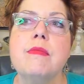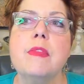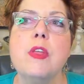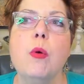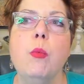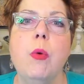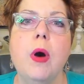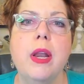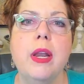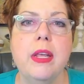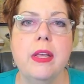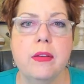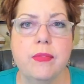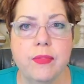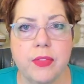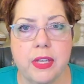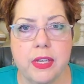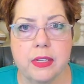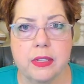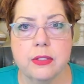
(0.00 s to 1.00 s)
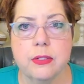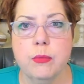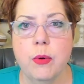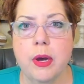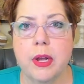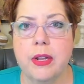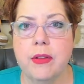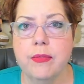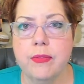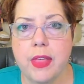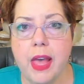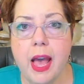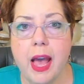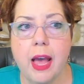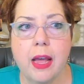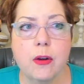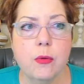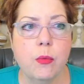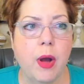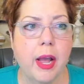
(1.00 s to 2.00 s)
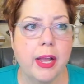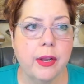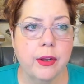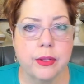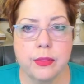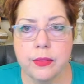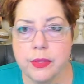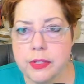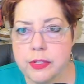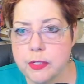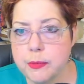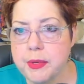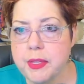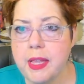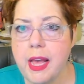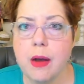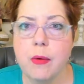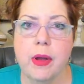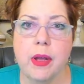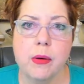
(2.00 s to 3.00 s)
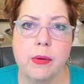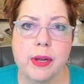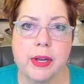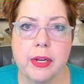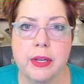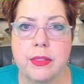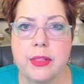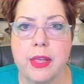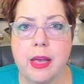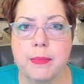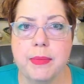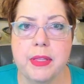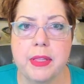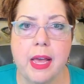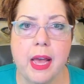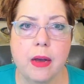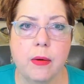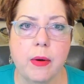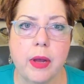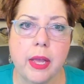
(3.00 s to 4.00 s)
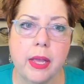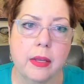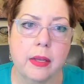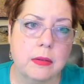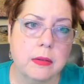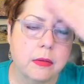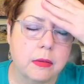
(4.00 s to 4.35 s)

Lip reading: What if this? What if that? Why couldn't this be that way? Why couldn't that be that way?